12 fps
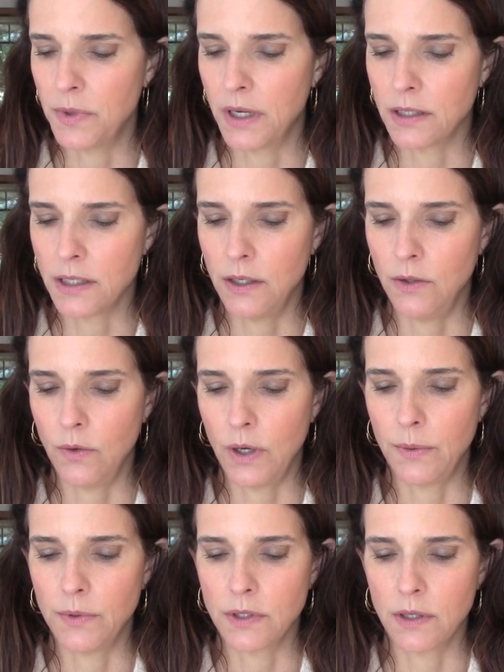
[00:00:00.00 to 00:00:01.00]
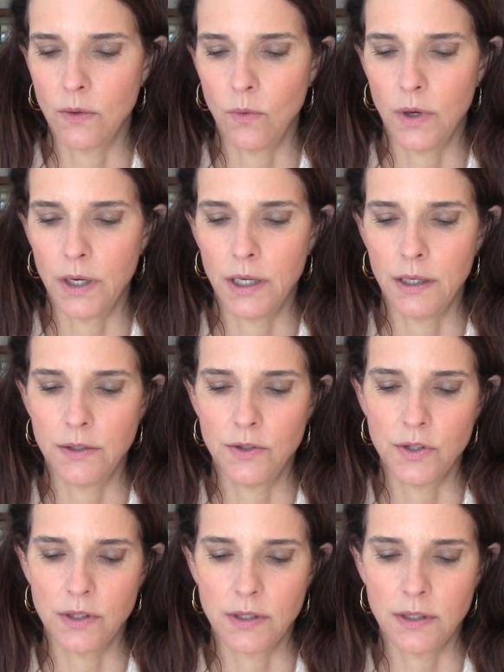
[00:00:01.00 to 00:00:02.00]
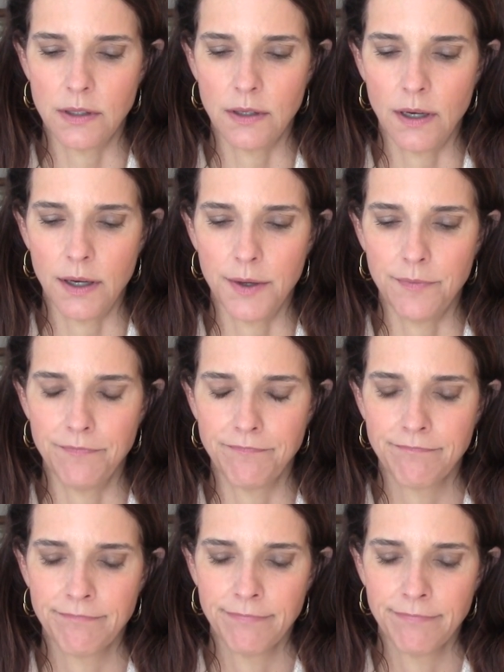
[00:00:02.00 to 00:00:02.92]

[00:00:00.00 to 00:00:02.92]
because I knew I was going to want to just um,